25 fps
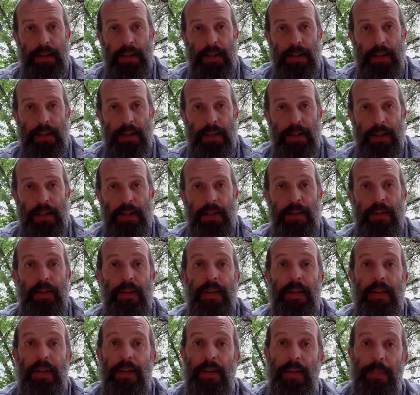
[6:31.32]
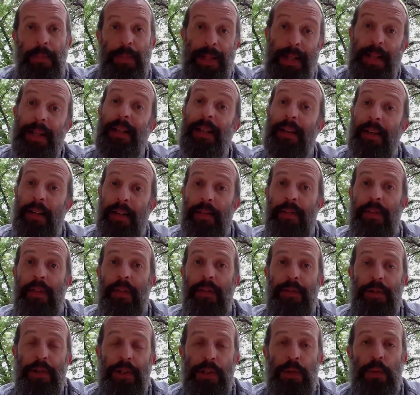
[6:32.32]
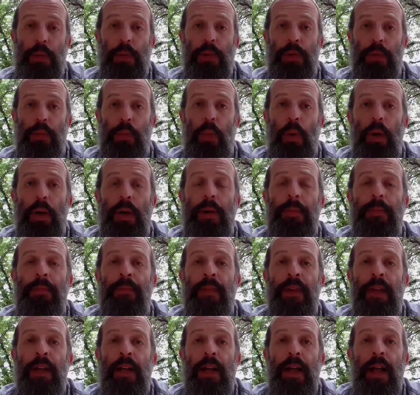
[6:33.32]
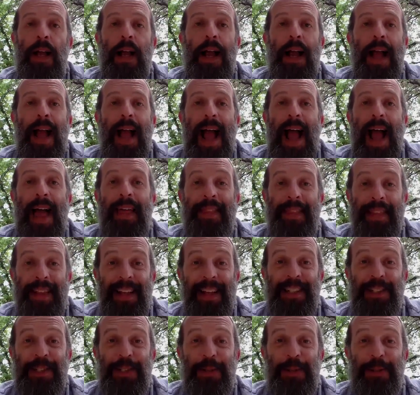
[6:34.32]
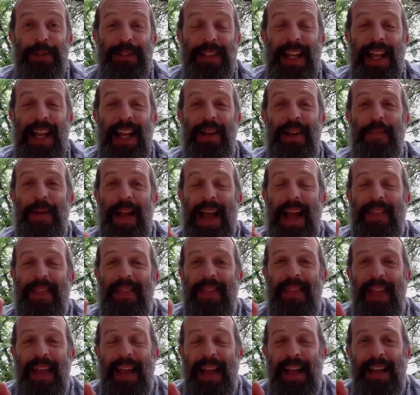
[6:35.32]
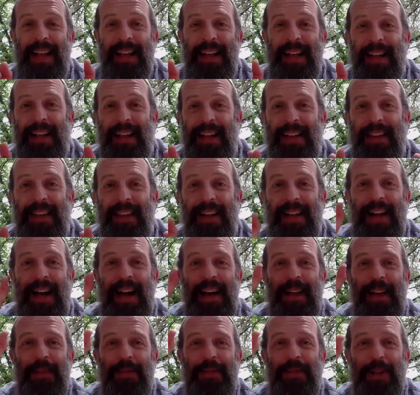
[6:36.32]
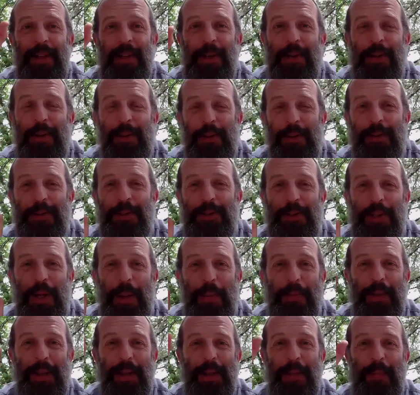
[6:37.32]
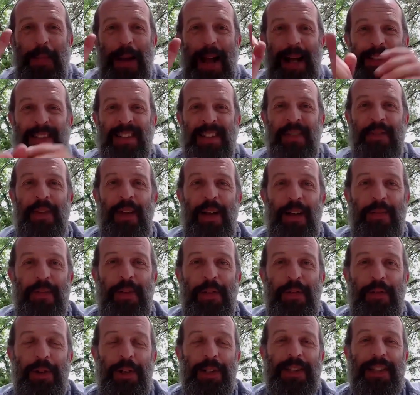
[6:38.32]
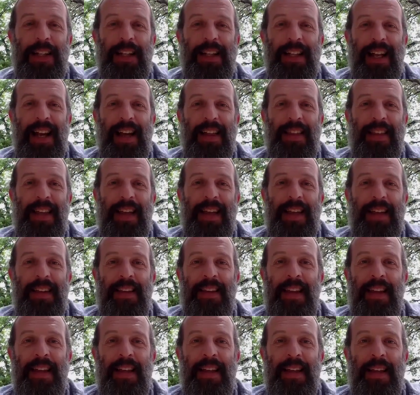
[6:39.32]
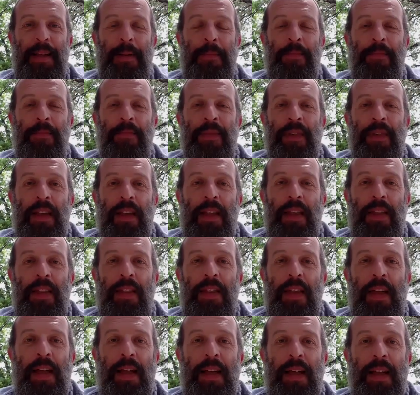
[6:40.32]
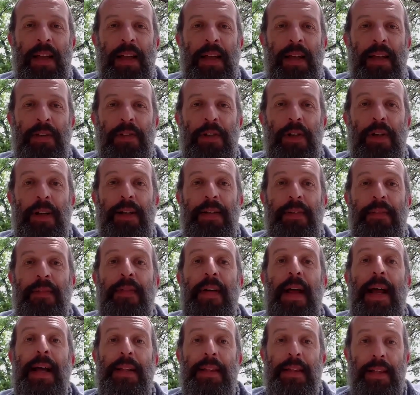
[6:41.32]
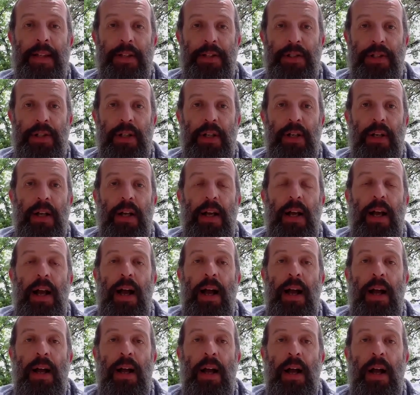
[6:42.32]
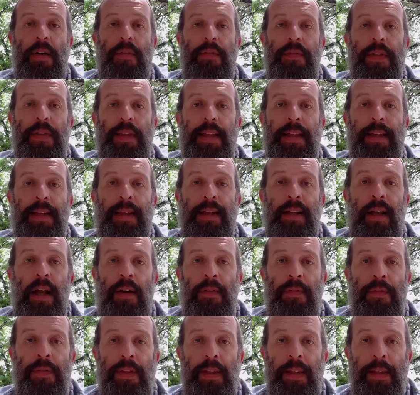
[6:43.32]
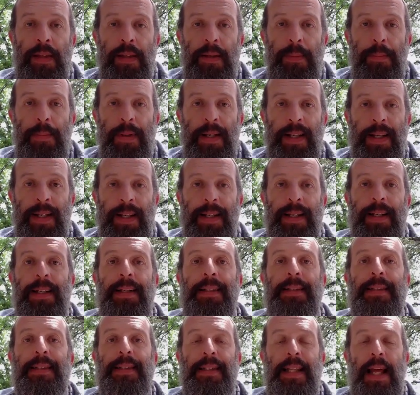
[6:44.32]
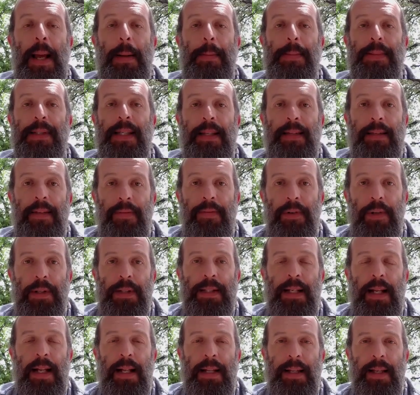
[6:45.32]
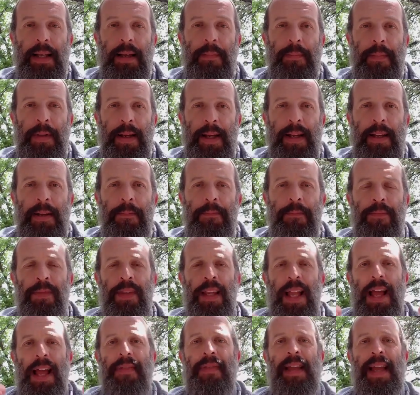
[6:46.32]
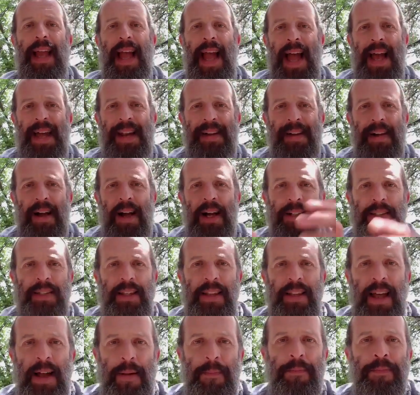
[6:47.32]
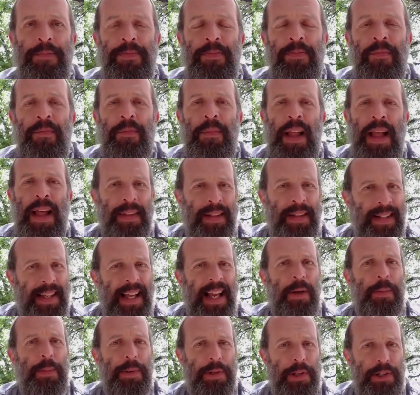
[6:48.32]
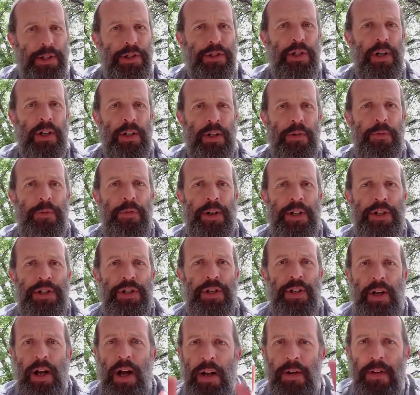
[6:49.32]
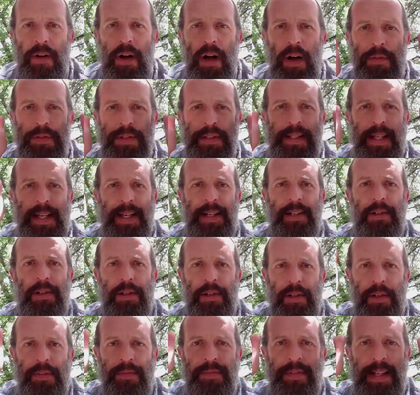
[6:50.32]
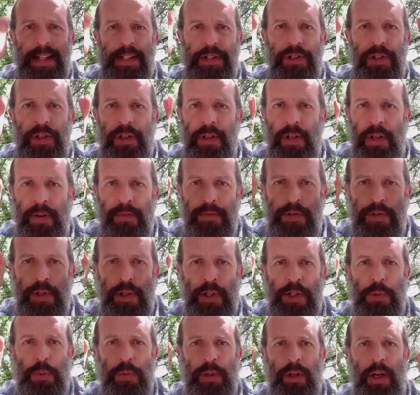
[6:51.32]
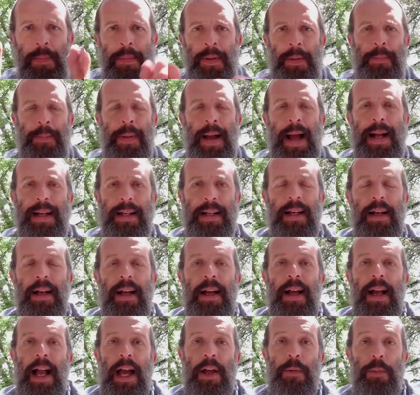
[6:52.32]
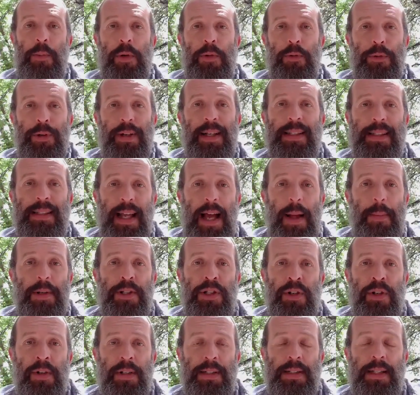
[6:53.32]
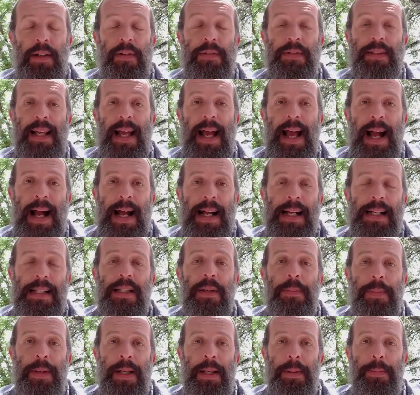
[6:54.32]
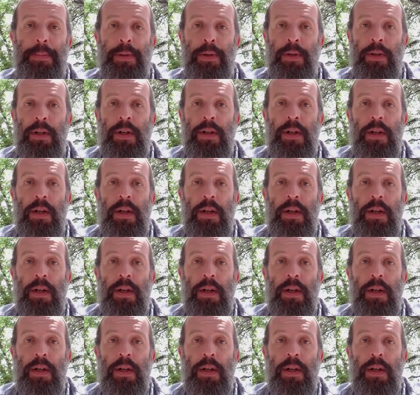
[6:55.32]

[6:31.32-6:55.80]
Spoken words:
the beginning of the First World War. And these Jews came, and they kind of jumped on the backs of the first Aliyah. They took advantage of the beginning steps that the first Aliyah made, and they added on to that. And they came with a stronger vision of statehood, of nationhood, of Jews. We're coming back and we're reestablishing ourselves as a people